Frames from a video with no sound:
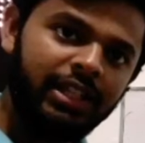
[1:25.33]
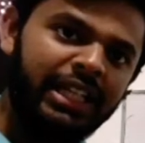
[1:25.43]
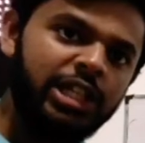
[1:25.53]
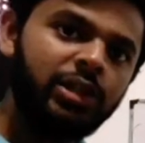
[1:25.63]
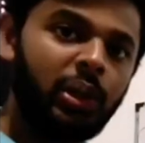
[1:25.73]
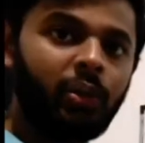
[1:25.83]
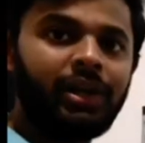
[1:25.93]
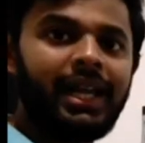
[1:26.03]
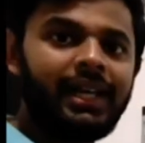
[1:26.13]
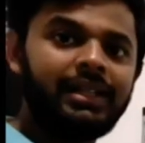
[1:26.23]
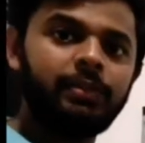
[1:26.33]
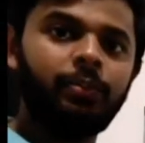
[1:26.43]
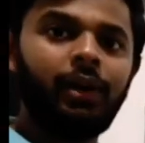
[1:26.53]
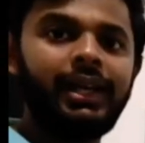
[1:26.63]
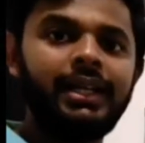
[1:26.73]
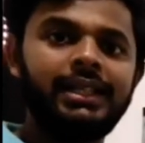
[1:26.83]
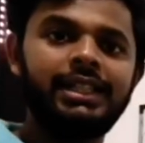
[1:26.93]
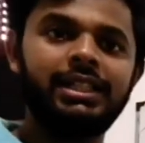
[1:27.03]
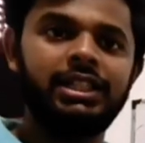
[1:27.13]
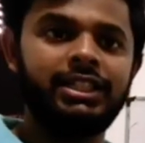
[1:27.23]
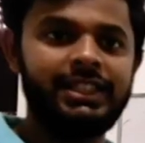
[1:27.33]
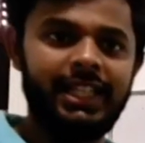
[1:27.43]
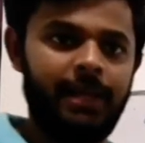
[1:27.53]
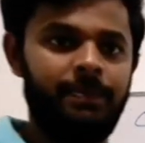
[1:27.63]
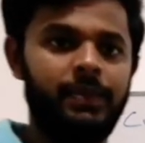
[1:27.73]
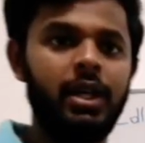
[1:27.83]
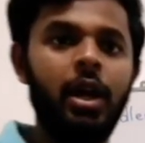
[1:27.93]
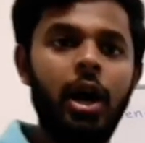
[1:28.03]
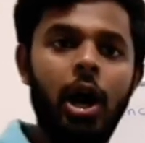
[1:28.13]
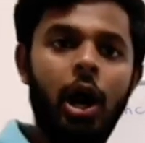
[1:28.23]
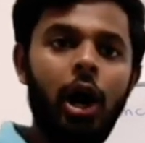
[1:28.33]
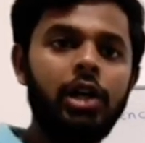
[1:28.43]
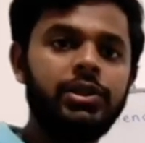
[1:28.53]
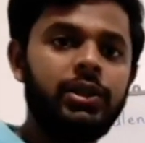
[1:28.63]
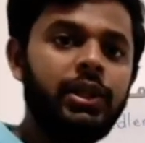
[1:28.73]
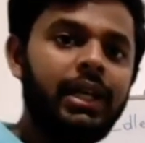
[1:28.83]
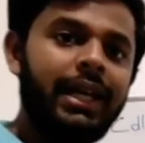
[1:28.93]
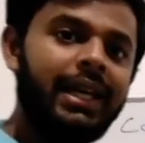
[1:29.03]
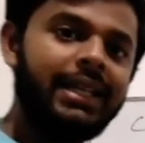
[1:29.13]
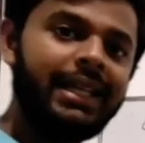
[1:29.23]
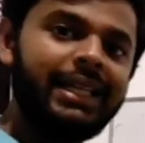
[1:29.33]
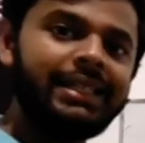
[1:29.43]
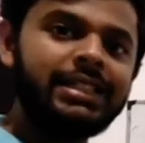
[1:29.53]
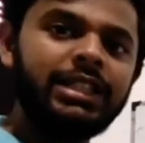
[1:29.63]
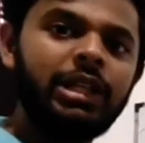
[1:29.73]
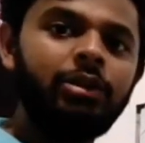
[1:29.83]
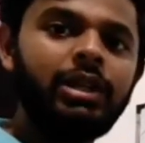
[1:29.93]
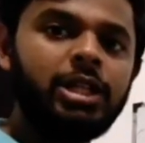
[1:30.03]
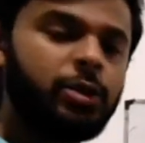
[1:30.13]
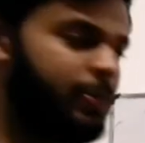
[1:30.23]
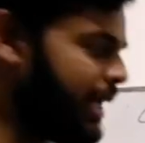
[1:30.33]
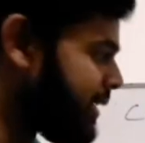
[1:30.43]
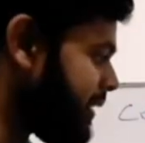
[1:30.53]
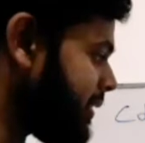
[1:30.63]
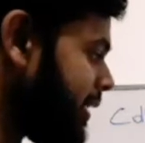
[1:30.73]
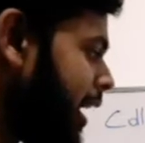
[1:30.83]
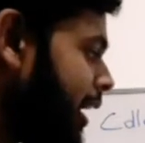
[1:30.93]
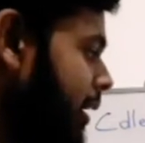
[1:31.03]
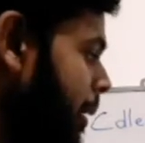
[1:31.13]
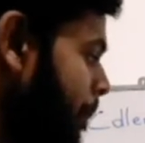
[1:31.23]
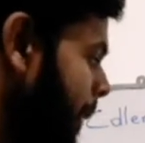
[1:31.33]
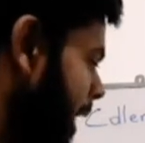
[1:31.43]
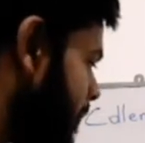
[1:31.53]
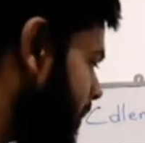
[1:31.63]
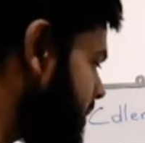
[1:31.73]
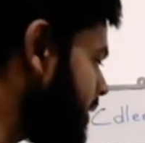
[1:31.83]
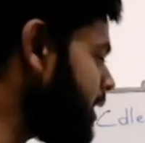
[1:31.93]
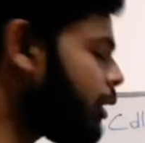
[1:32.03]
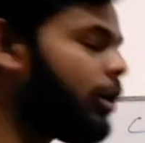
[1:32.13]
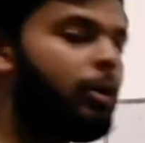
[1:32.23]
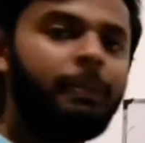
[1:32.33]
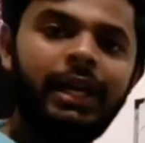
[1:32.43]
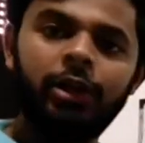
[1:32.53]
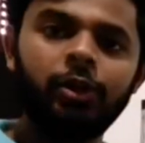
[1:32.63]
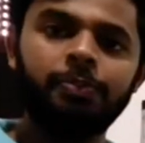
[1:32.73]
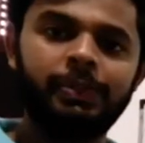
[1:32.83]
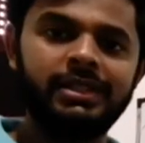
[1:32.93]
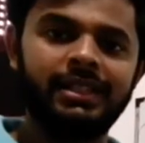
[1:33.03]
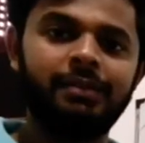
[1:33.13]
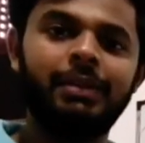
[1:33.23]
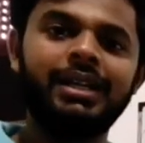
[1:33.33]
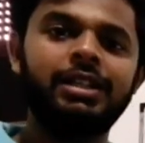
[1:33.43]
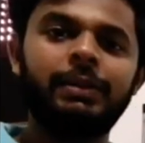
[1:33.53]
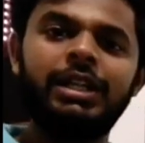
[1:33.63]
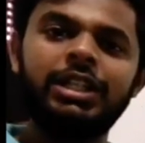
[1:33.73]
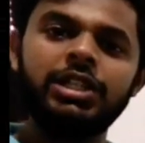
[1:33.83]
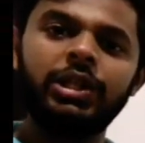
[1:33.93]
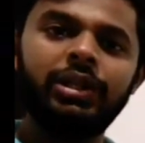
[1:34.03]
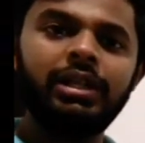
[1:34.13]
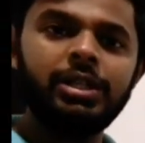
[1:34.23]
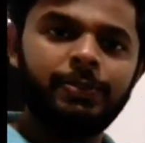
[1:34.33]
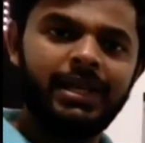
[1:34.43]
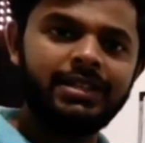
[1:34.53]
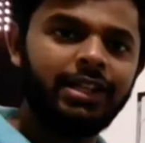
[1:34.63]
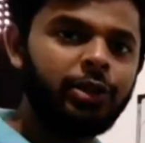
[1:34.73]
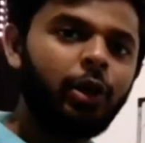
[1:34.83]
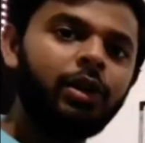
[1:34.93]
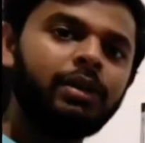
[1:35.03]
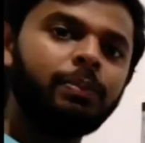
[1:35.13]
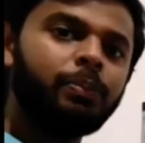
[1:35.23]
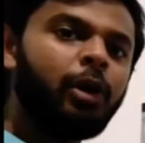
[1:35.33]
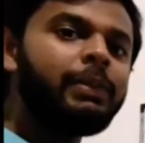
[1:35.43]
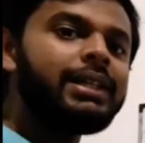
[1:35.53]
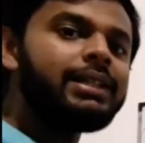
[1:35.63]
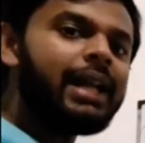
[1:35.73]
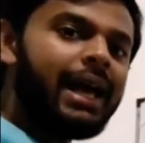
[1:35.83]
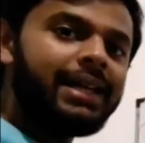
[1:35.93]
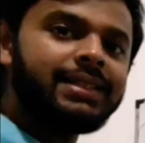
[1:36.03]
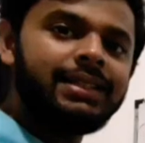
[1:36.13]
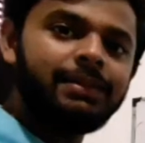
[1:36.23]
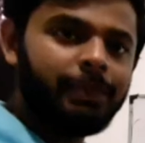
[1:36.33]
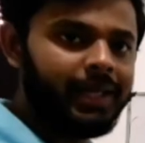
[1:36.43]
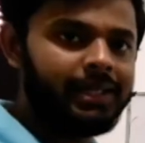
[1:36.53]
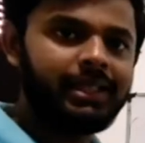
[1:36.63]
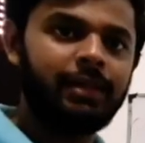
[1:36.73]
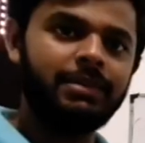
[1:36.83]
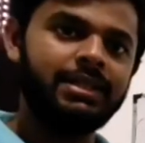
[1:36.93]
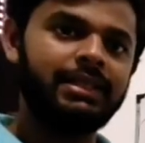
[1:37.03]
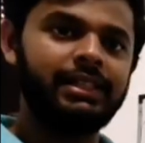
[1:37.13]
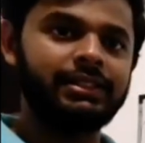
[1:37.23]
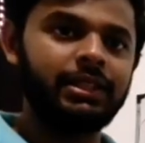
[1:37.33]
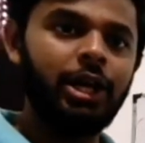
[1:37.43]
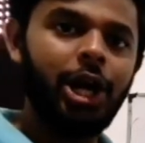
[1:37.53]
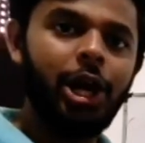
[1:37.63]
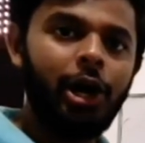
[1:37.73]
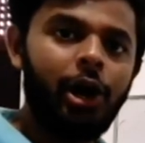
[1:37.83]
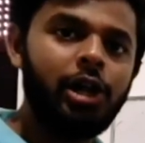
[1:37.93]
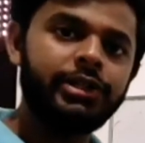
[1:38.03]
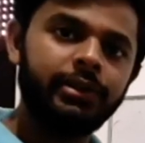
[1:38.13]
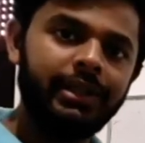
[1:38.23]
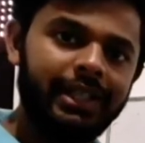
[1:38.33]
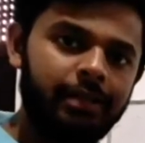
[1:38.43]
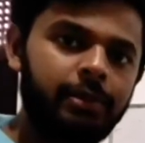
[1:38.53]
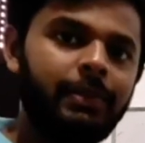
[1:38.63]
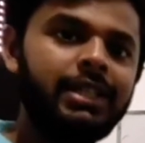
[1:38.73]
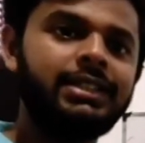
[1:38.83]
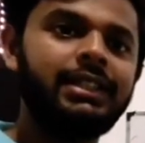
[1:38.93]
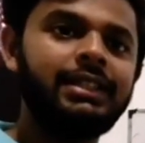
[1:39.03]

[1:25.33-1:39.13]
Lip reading: it is look like a polygonal shape. Also here the intercellular spaces are may present or may not present, but the intercellular space are not prominent as in parenchyma cells. Also it can be mentioned